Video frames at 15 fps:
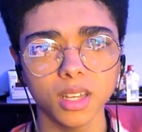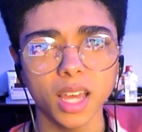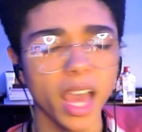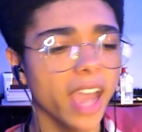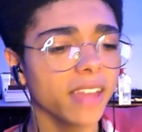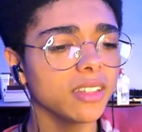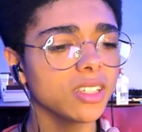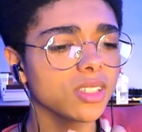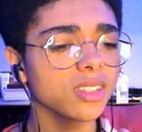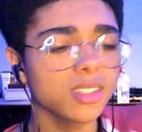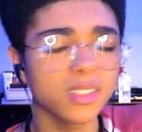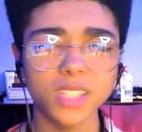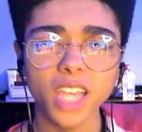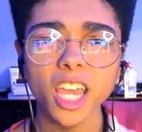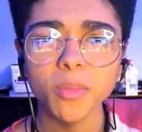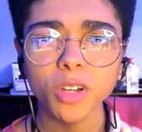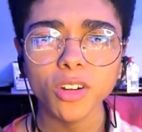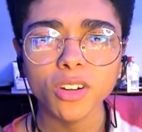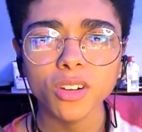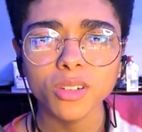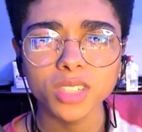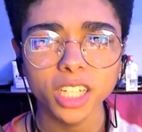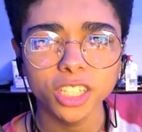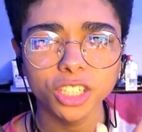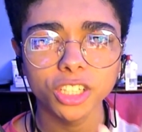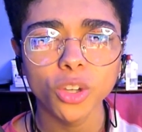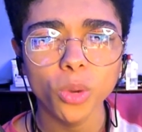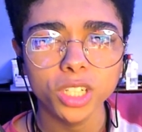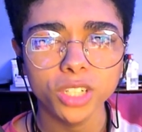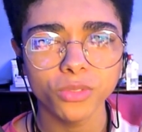And these are the same girls that you're
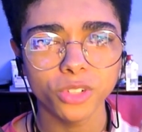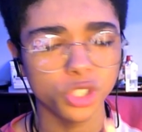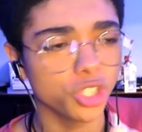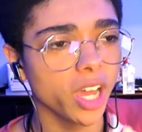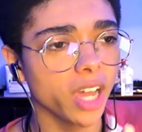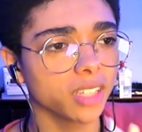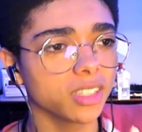going to reject.